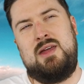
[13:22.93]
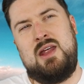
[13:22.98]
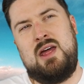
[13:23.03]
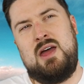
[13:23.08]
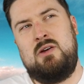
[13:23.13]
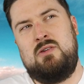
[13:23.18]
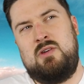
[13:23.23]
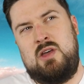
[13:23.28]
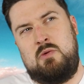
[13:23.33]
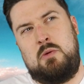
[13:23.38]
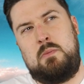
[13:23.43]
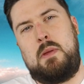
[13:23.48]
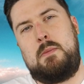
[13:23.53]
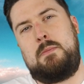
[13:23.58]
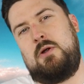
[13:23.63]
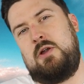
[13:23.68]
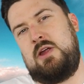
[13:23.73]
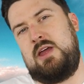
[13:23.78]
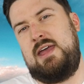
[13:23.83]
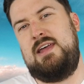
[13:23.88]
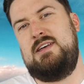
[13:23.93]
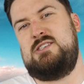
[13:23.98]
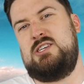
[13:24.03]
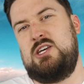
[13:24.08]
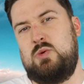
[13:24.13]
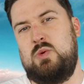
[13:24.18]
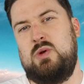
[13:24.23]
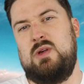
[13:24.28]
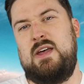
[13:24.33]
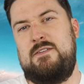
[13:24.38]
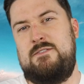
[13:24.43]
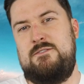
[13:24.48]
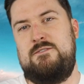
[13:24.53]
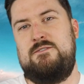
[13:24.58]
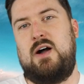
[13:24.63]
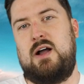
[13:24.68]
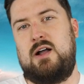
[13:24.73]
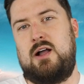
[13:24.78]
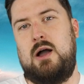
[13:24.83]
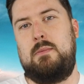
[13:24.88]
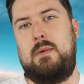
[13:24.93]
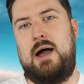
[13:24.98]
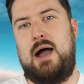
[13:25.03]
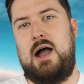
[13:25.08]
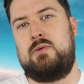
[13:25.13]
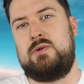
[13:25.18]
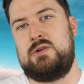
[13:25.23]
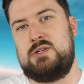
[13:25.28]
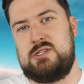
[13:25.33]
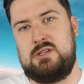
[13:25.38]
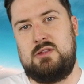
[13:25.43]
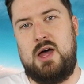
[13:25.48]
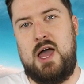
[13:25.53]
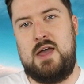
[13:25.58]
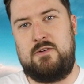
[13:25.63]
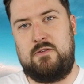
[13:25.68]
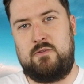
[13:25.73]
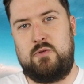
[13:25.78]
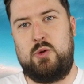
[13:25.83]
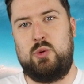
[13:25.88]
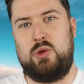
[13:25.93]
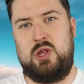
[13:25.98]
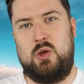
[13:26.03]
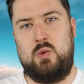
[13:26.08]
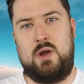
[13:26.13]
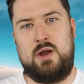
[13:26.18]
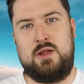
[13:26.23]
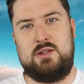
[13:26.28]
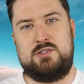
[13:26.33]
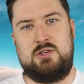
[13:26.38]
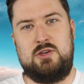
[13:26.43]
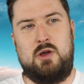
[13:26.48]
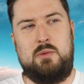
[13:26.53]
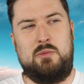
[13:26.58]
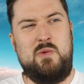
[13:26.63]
you know, it would be pretty easy to really fuck up Howard's life if we really wanted to.